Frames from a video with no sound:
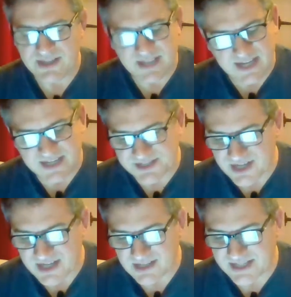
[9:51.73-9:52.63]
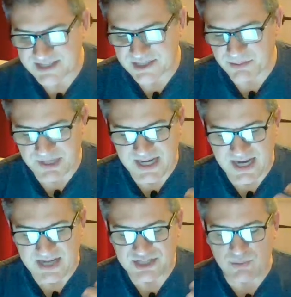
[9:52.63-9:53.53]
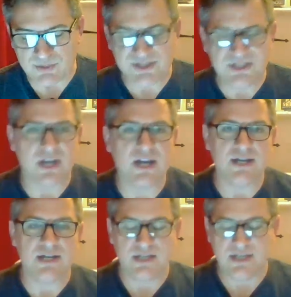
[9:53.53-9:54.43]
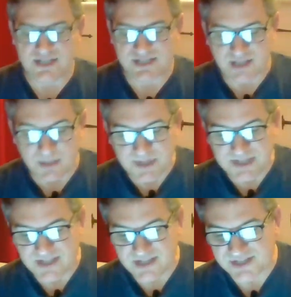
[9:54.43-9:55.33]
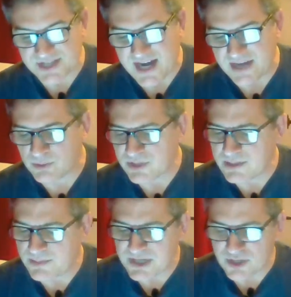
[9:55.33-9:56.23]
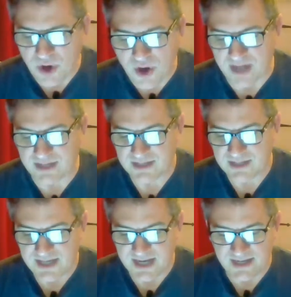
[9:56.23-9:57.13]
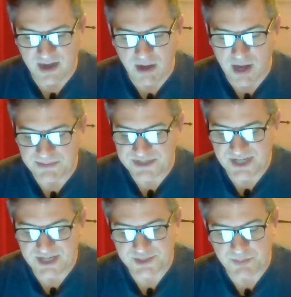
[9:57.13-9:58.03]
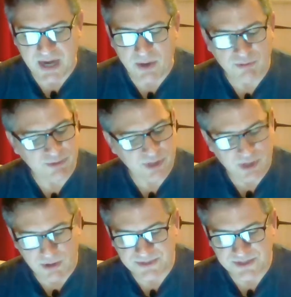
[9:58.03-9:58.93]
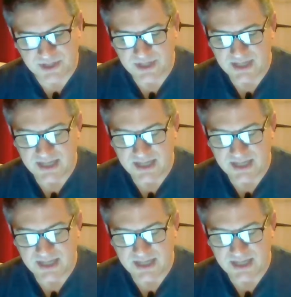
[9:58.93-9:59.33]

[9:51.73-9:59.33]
Then, as suddenly as it began, she was done, slumping to the side, only to be caught in Naram Sin's powerful arms.